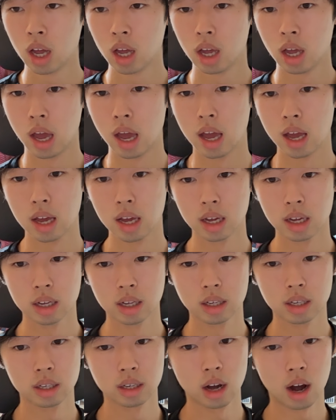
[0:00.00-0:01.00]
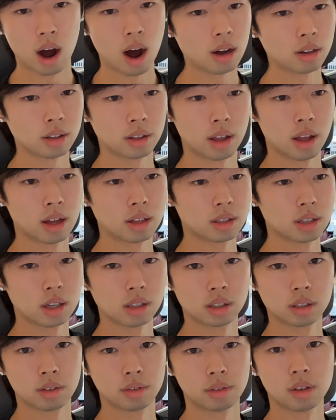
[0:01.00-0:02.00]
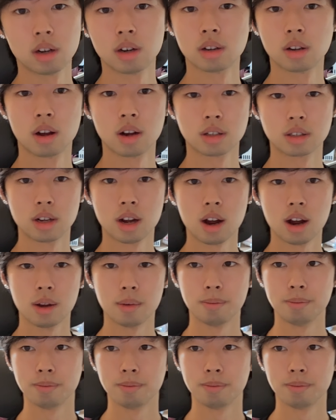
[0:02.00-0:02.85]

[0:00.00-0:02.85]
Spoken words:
And all of that takes a very long time.